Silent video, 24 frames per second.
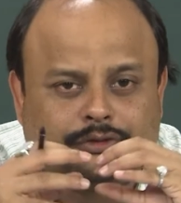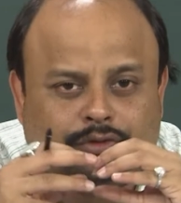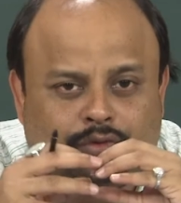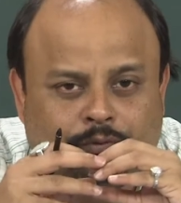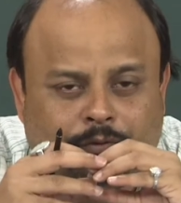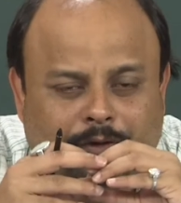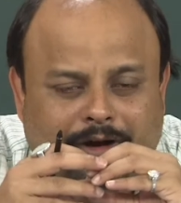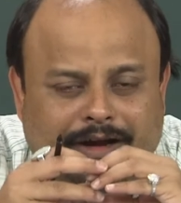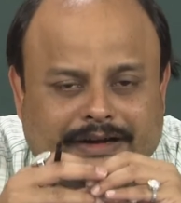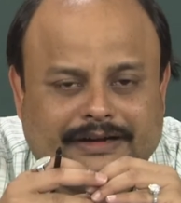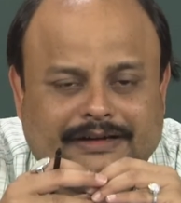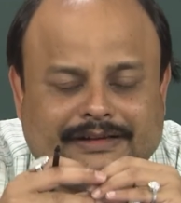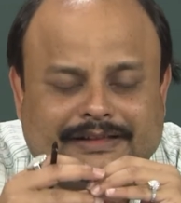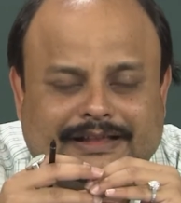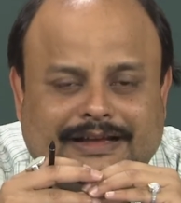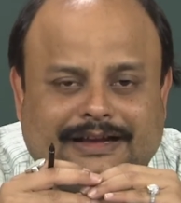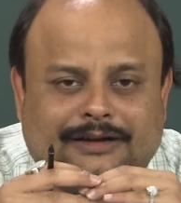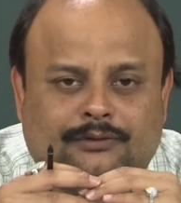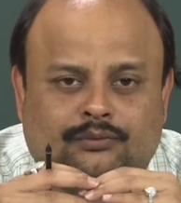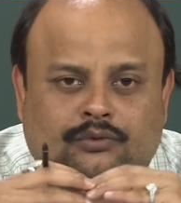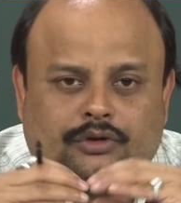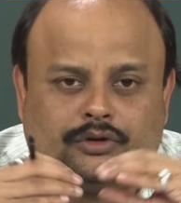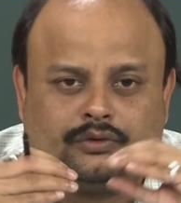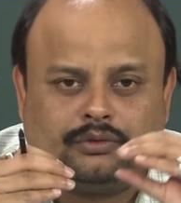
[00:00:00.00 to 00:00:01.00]
to find
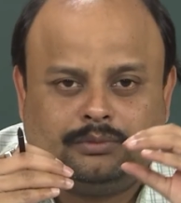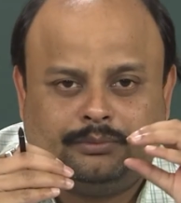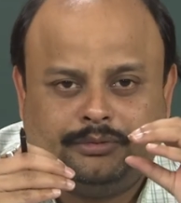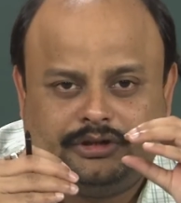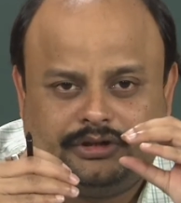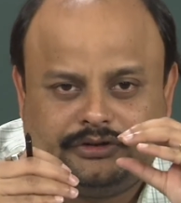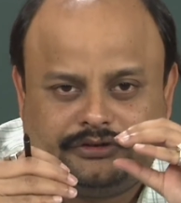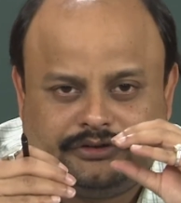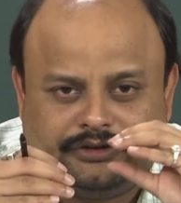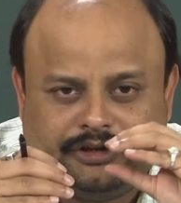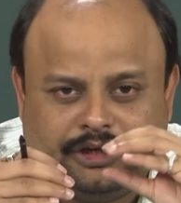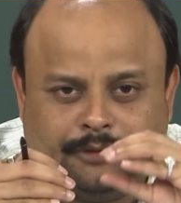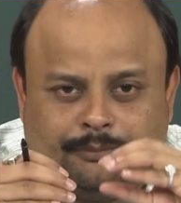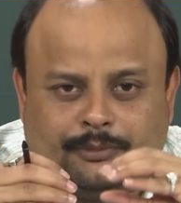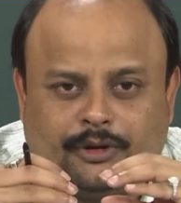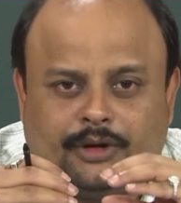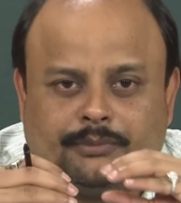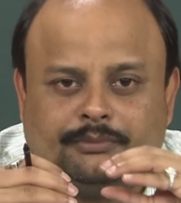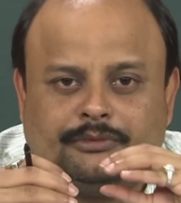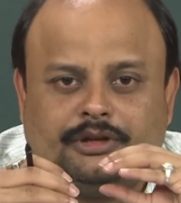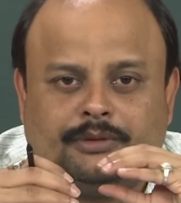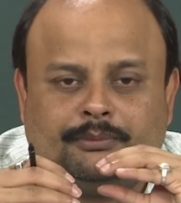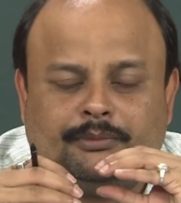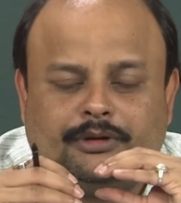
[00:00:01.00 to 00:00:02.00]
that what will be the shape
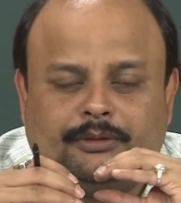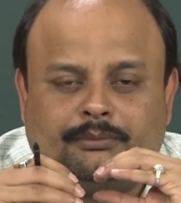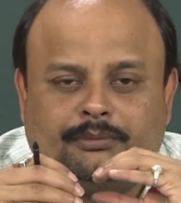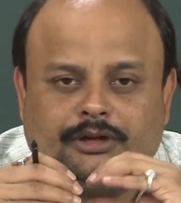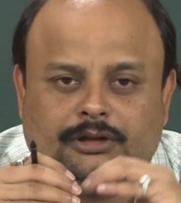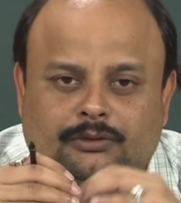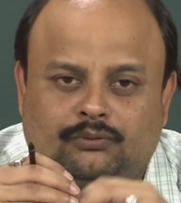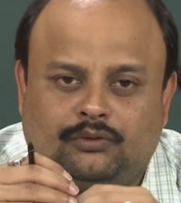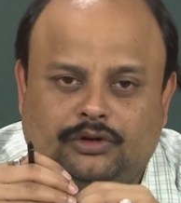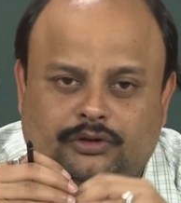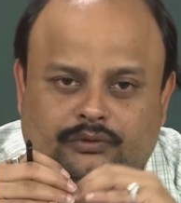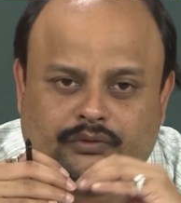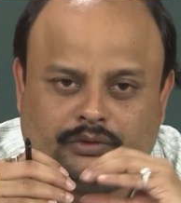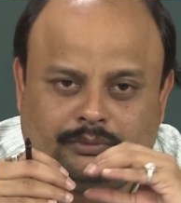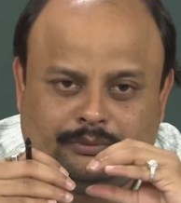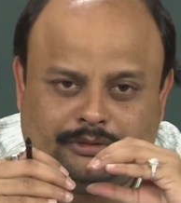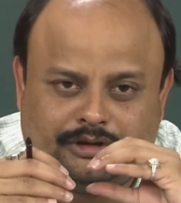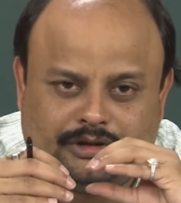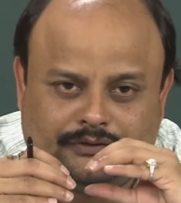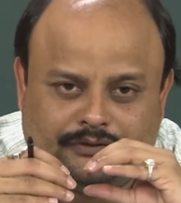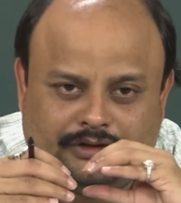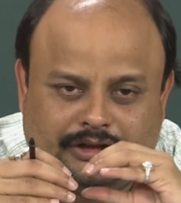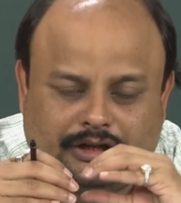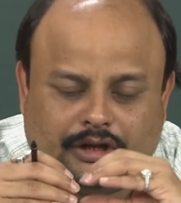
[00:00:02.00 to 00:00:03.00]
of the bubble, what will
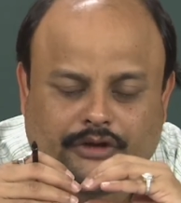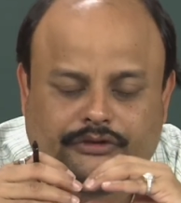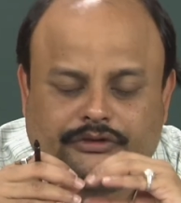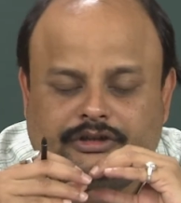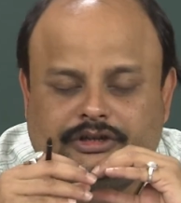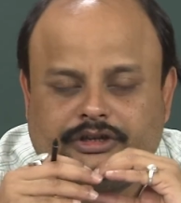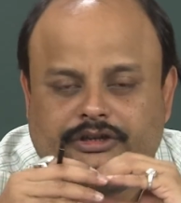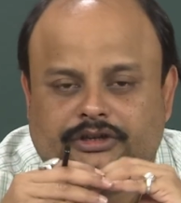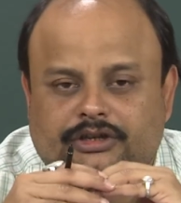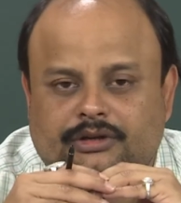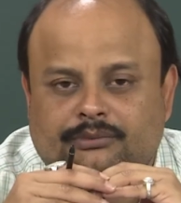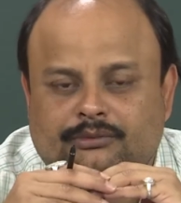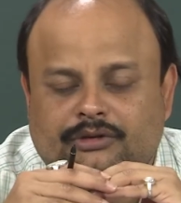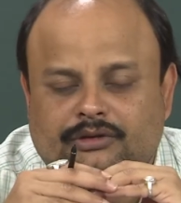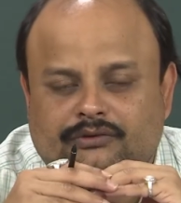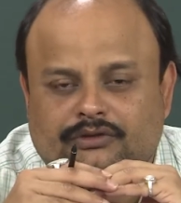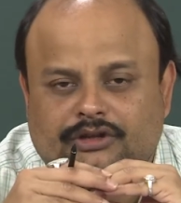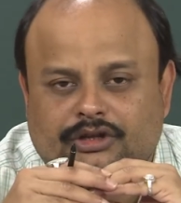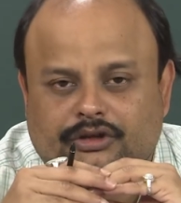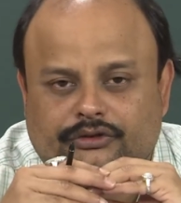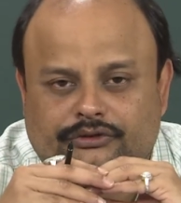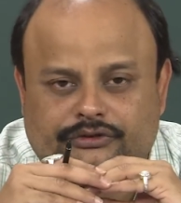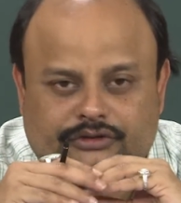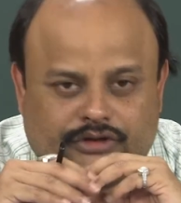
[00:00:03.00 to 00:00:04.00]
be the velocity, terminal
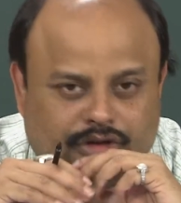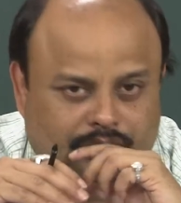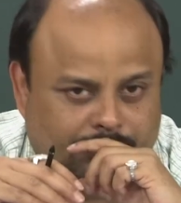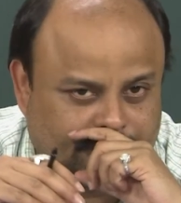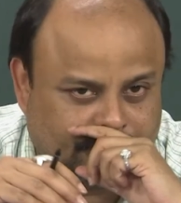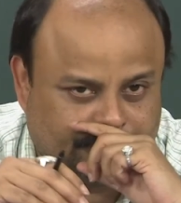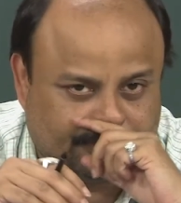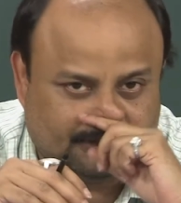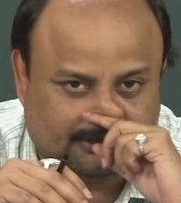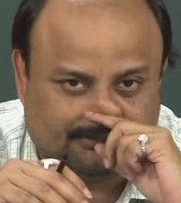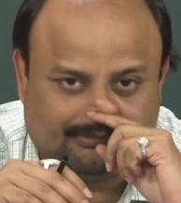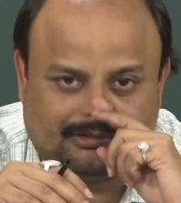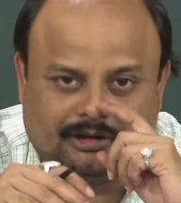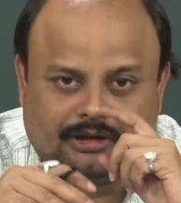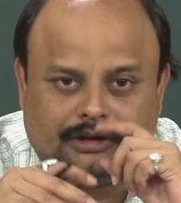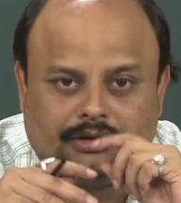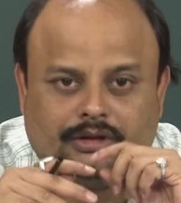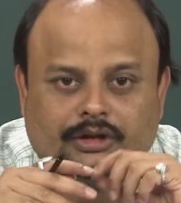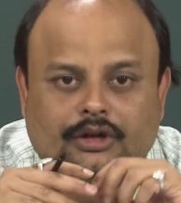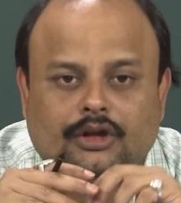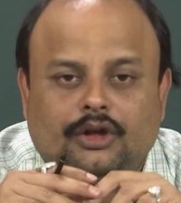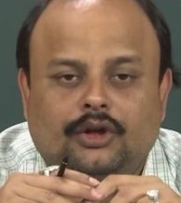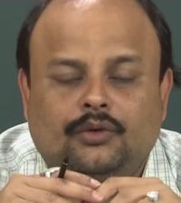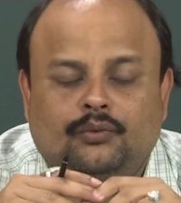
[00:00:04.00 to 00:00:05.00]
velocity of the
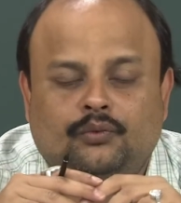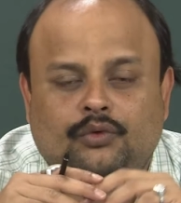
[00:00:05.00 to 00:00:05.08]
bubble,